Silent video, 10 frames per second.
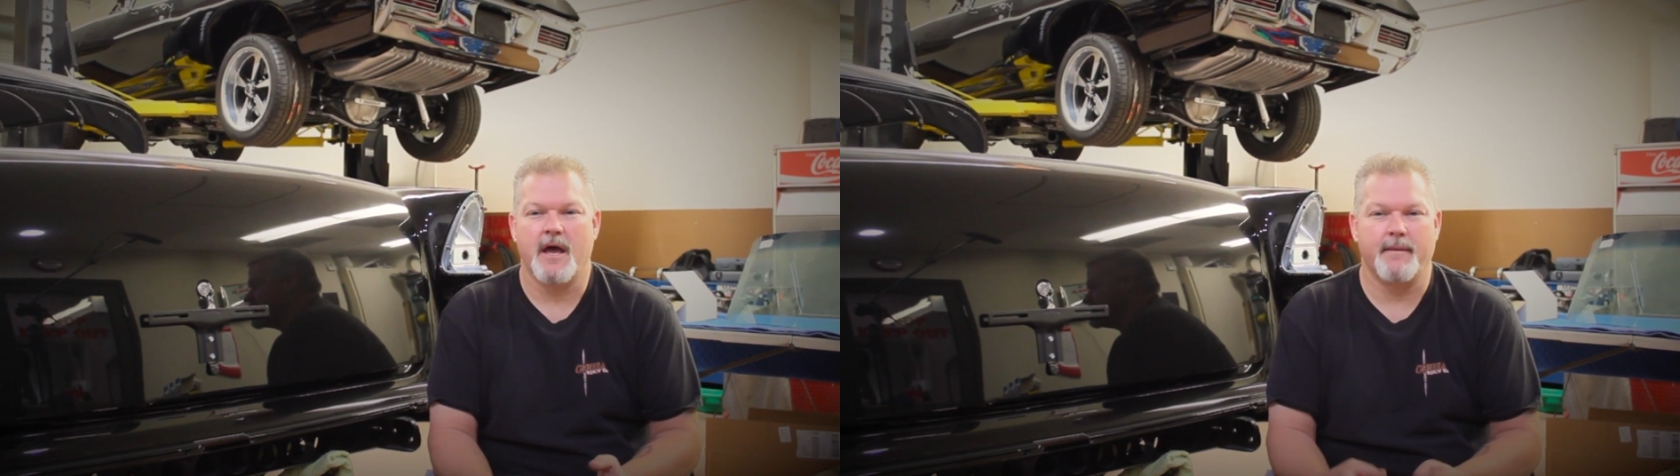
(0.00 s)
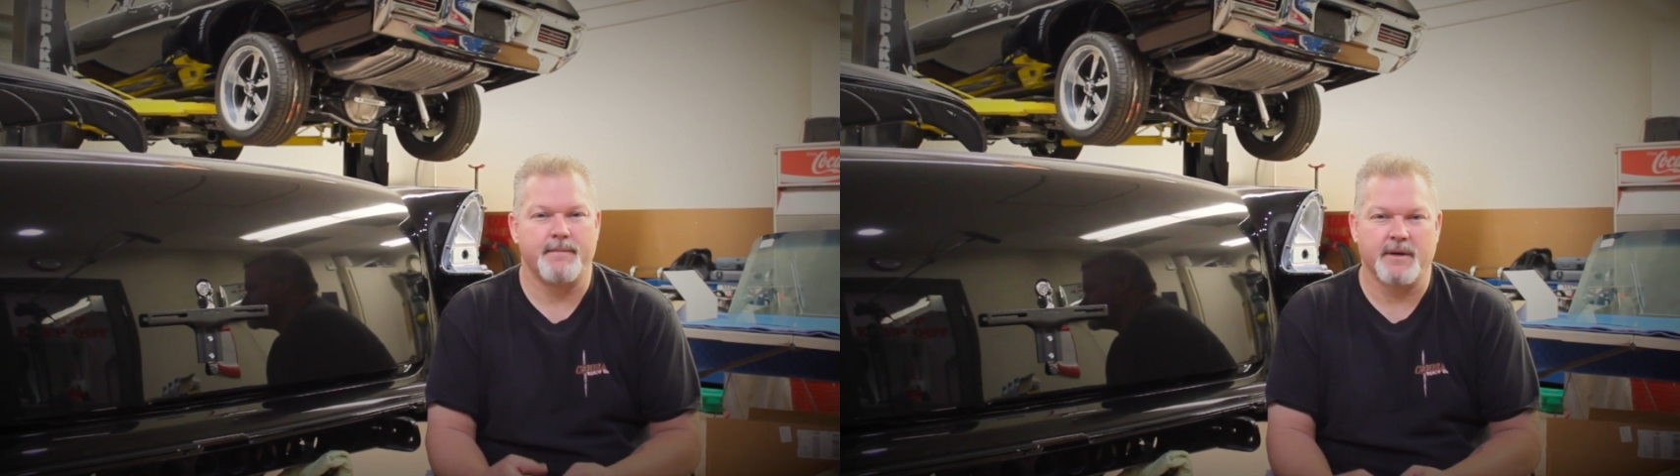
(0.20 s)

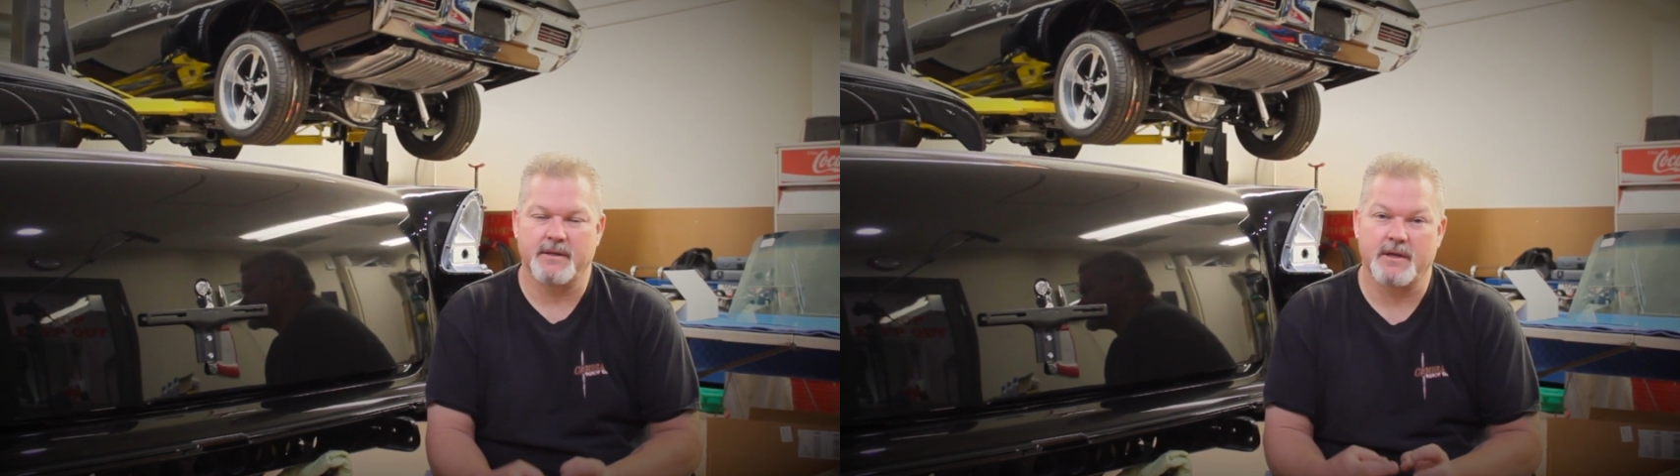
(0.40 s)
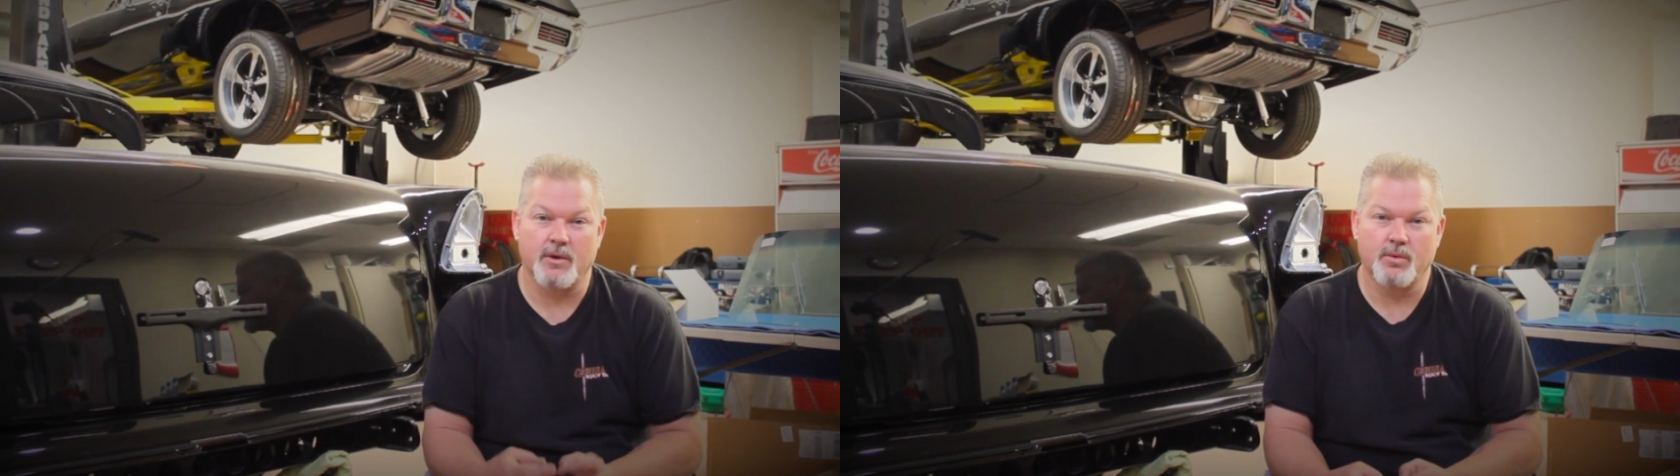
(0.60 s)
and
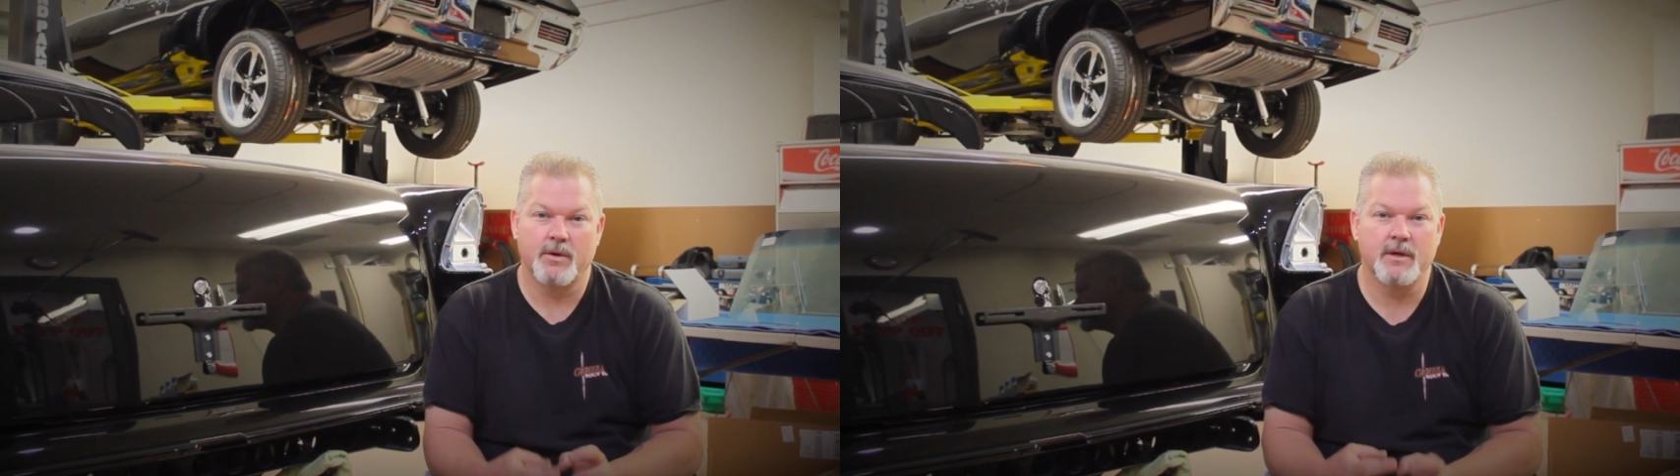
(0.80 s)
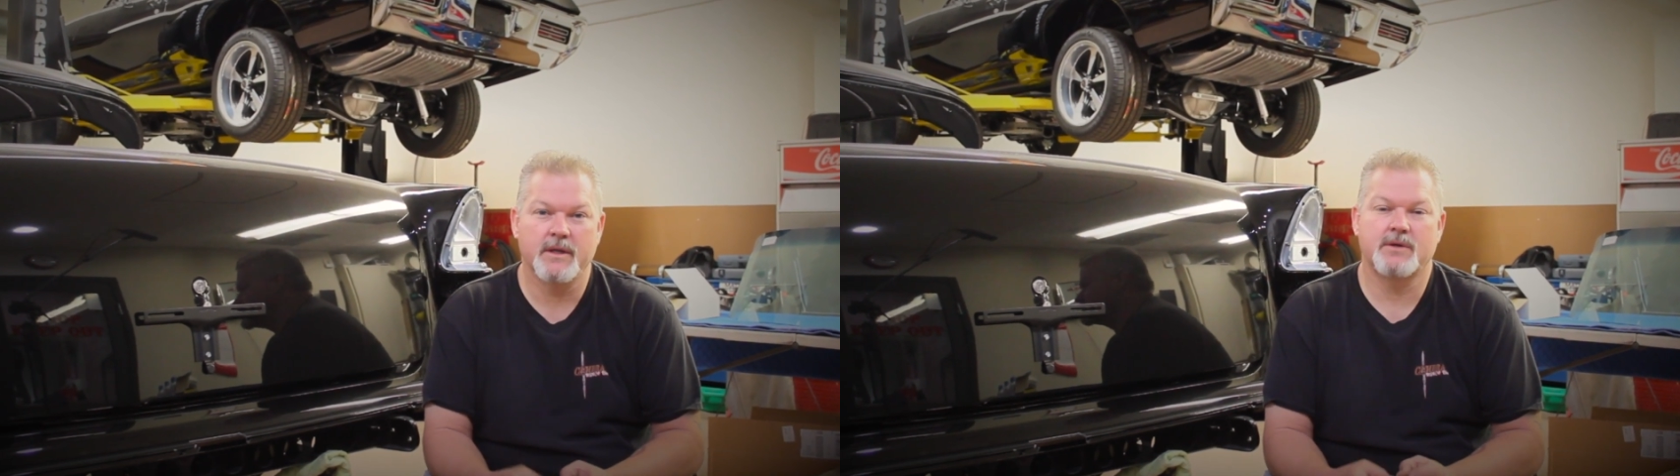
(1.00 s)
building a
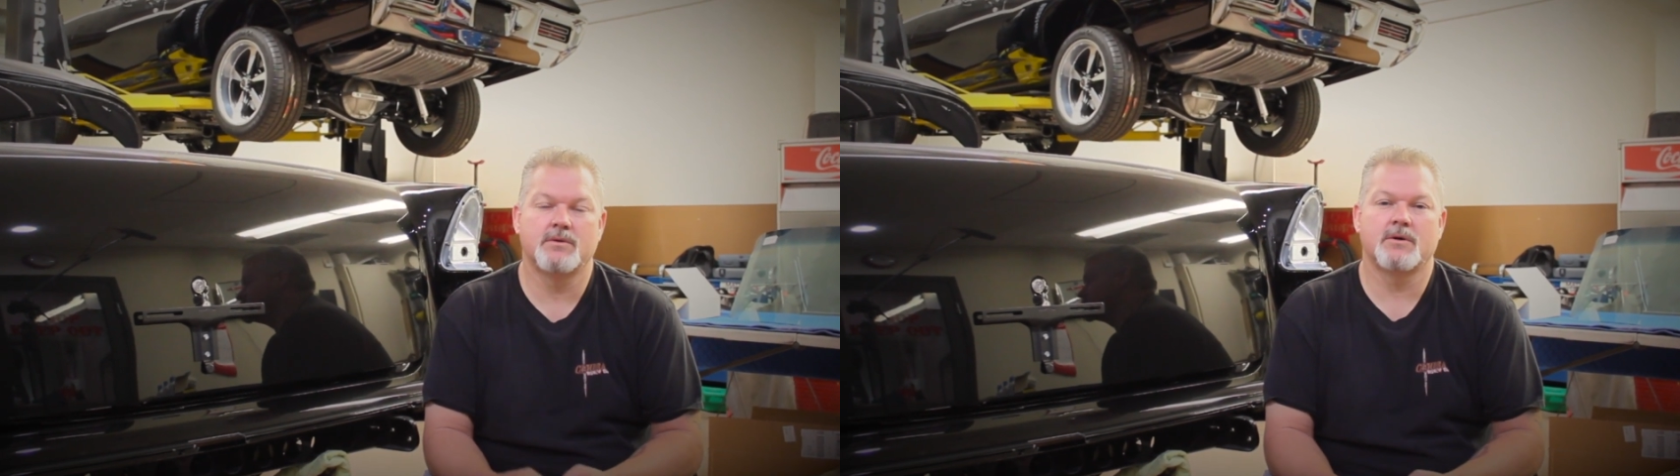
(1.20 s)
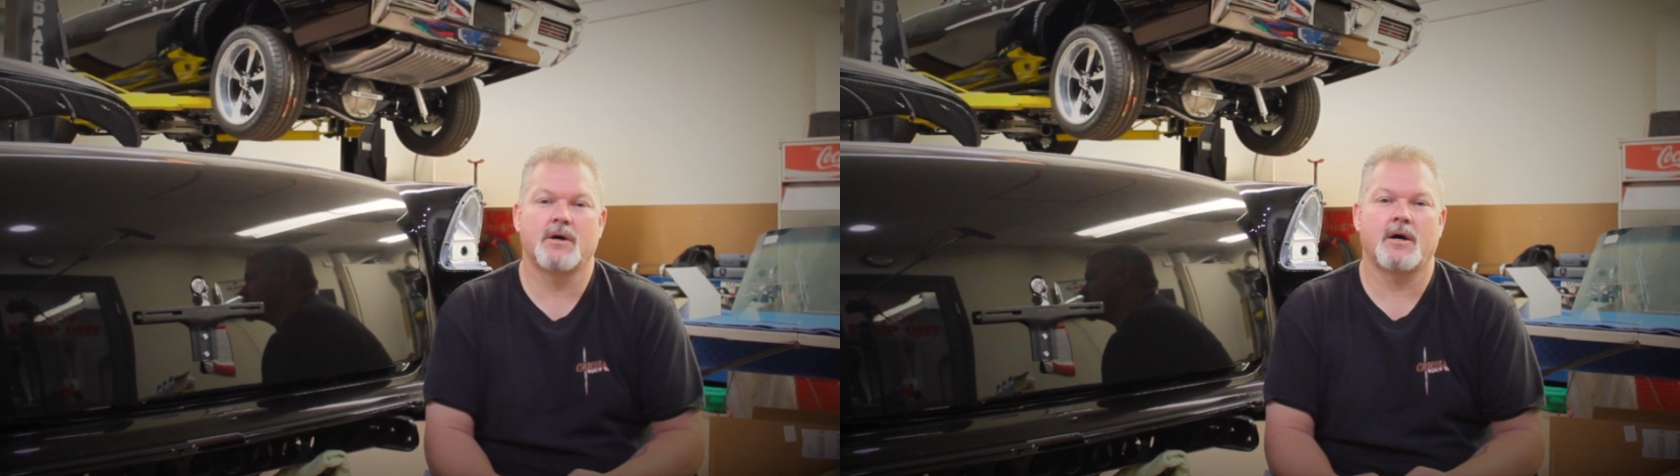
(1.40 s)
really
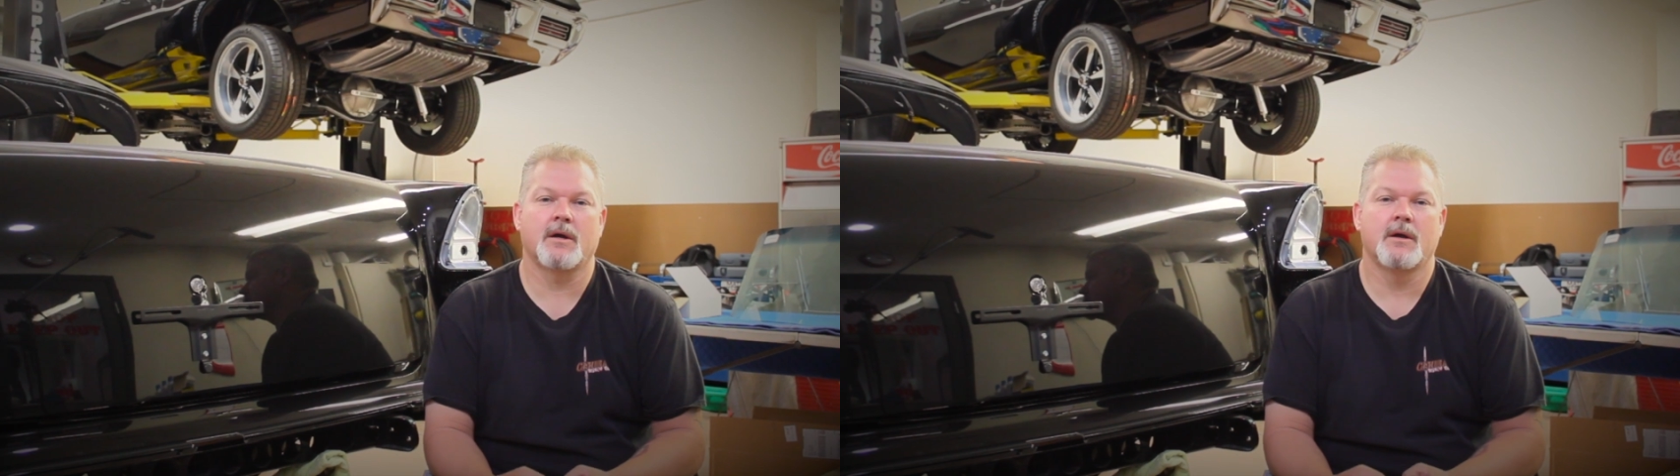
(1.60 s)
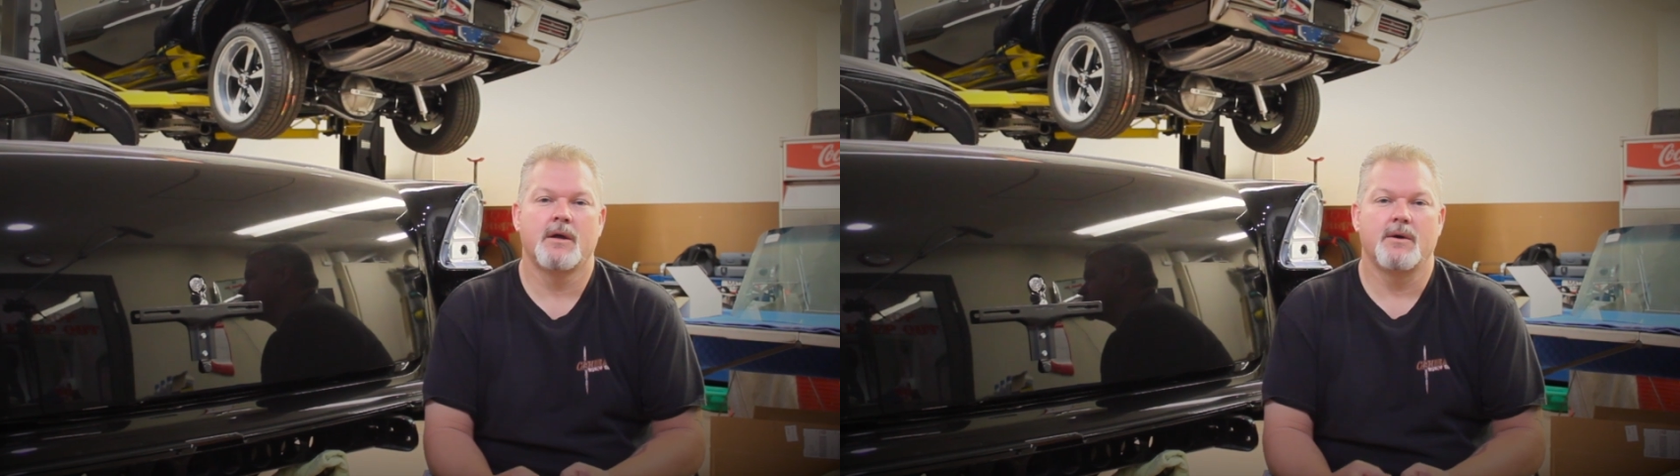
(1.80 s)
cool car.